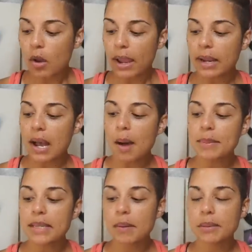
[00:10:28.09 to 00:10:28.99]
okay,
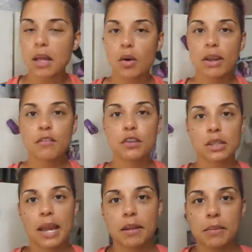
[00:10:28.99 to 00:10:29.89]
comment down below if
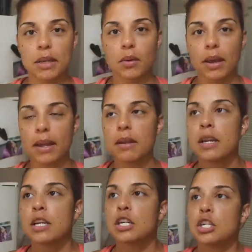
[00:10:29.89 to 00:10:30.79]
you're like me, okay?
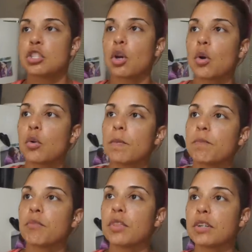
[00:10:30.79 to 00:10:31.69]
So
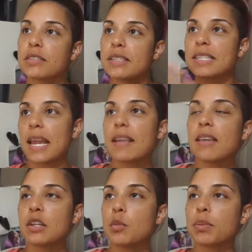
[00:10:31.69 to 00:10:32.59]
there's a day
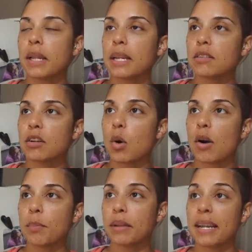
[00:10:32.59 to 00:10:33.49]
that you plan to go
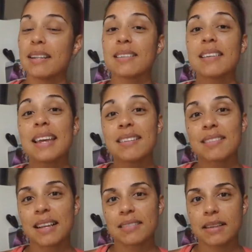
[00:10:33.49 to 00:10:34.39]
off plan. Say it's
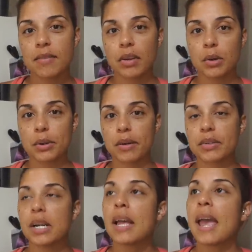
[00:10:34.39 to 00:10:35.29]
Thanksgiving or
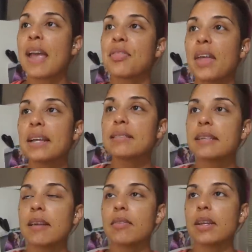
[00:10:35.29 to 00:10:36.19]
whatever, and
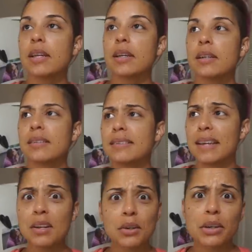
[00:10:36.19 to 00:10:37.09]
Thanksgiving
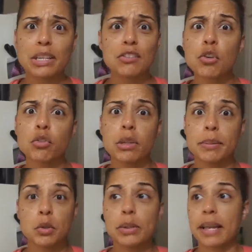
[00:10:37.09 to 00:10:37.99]
dinner is usually
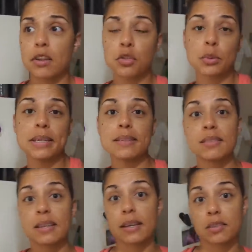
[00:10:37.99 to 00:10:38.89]
between like 3 and
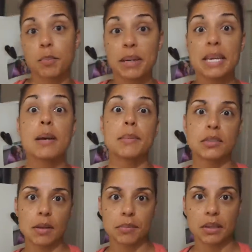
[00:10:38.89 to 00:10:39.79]
6 p.m. or
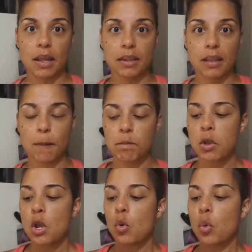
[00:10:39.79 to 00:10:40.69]
something like that.
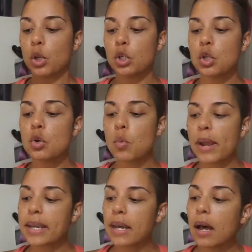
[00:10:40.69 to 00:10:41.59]
Well, you
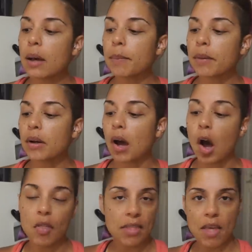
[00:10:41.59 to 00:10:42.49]
wake up
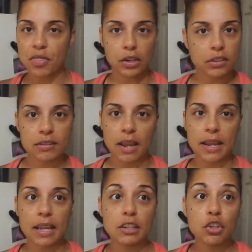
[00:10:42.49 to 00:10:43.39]
on that
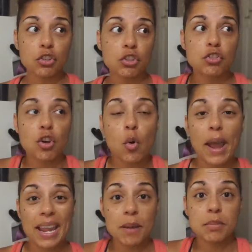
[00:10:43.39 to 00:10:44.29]
Thursday and you're just so
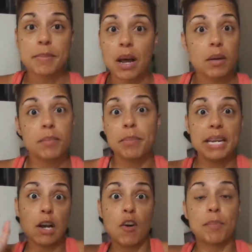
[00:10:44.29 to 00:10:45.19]
amped about
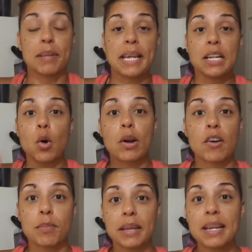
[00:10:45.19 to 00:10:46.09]
being off plan and going
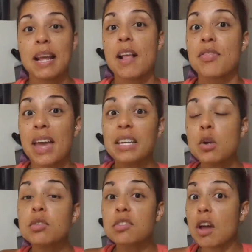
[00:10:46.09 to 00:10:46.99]
off plan that
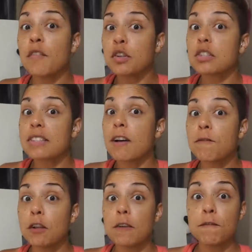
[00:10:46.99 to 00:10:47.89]
you stuff yourself
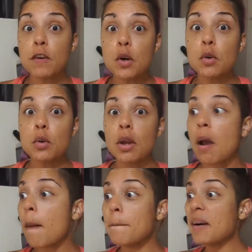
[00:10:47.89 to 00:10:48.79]
full of food
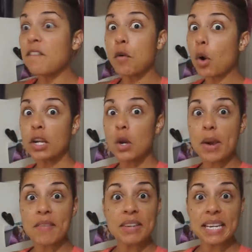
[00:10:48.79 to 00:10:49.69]
before
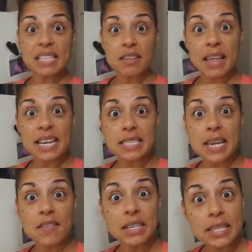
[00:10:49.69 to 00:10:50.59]
you even get to
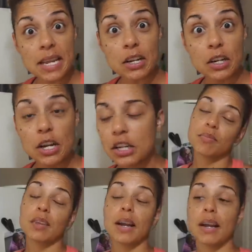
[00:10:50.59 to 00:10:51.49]
Thanksgiving dinner.
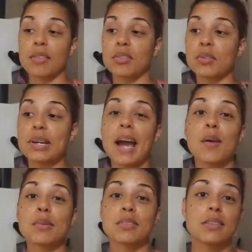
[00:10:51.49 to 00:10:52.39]
I got three
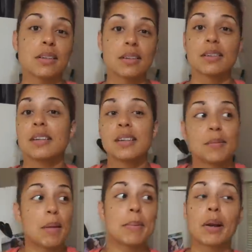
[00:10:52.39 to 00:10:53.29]
hours to,
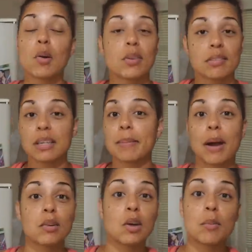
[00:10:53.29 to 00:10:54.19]
maybe I'll go to sleep.
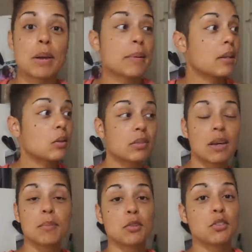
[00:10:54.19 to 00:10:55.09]
I don't know. Maybe I'll do
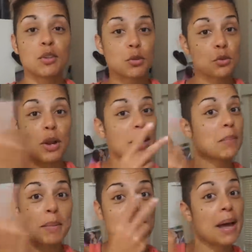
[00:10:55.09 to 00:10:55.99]
something just to distract
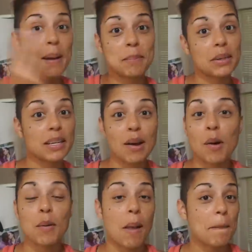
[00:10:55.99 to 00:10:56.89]
my mind. But
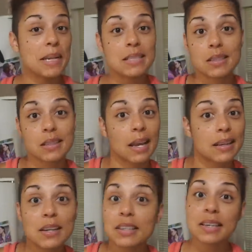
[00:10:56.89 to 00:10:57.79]
oh, that pizza and that
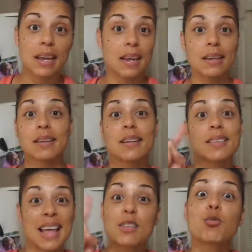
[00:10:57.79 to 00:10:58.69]
cookie cake,
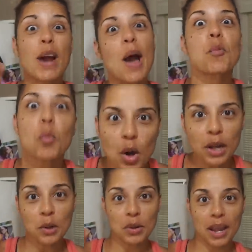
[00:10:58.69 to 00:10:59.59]
that's round
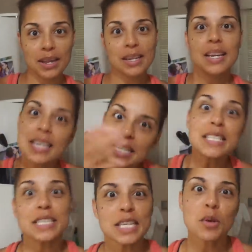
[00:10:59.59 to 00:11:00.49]
one, okay?
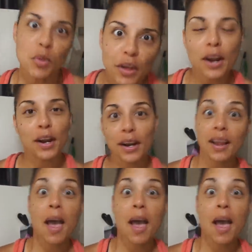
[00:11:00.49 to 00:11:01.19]
See you there.